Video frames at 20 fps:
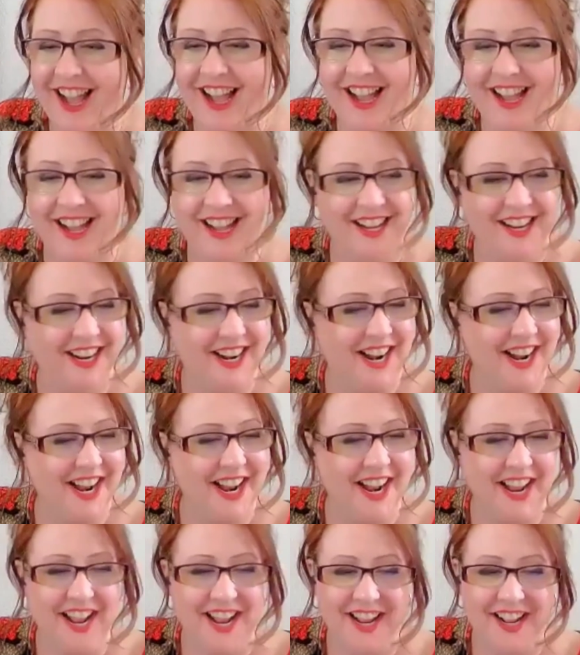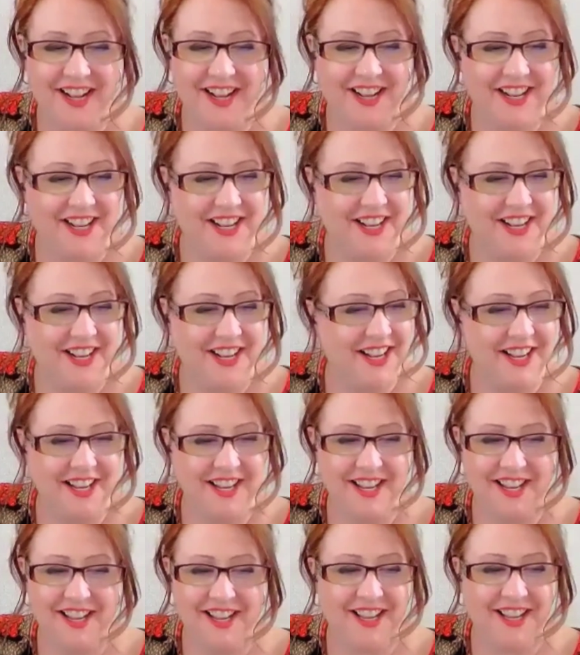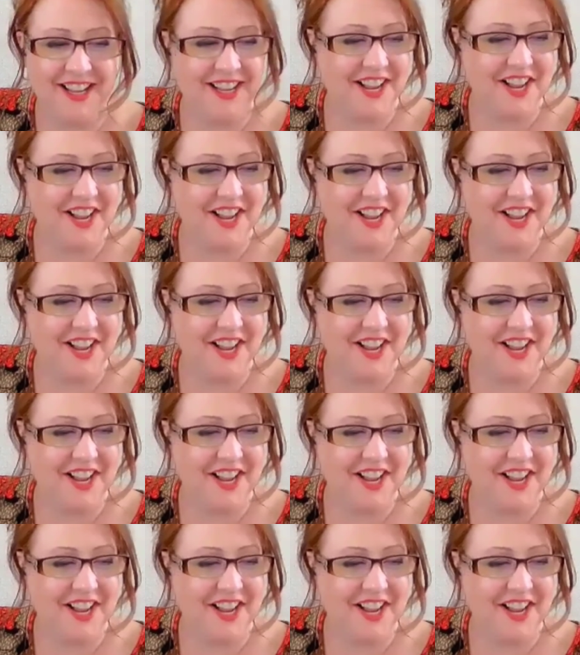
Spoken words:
great. She's just awesome. So, and